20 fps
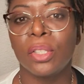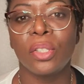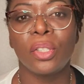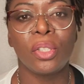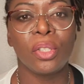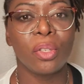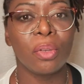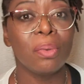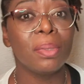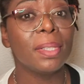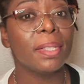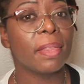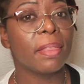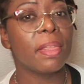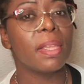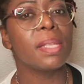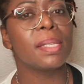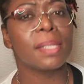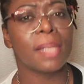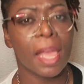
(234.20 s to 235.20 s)
to use
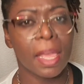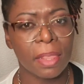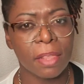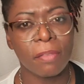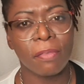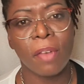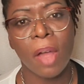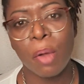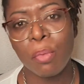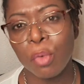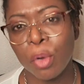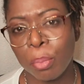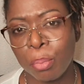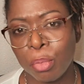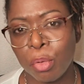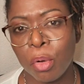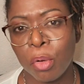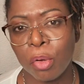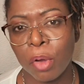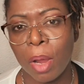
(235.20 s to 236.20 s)
things like the farm work
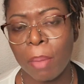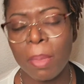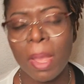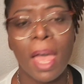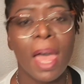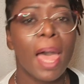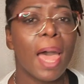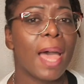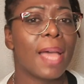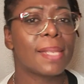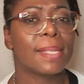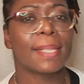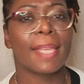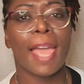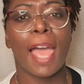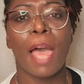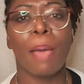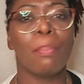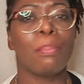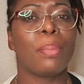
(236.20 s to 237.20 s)
program as
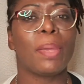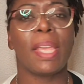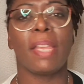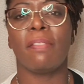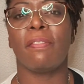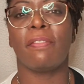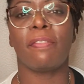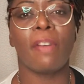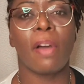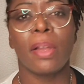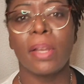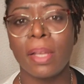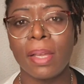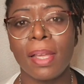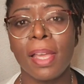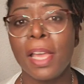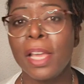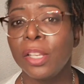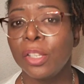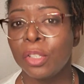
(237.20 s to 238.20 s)
campaign fodder
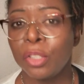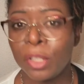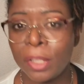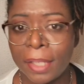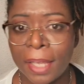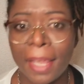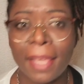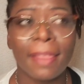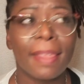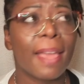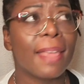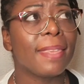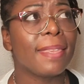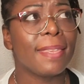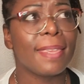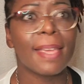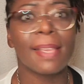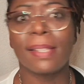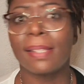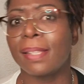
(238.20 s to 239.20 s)
to say that
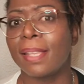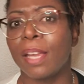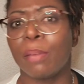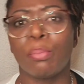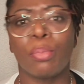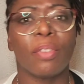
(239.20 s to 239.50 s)
yes, they're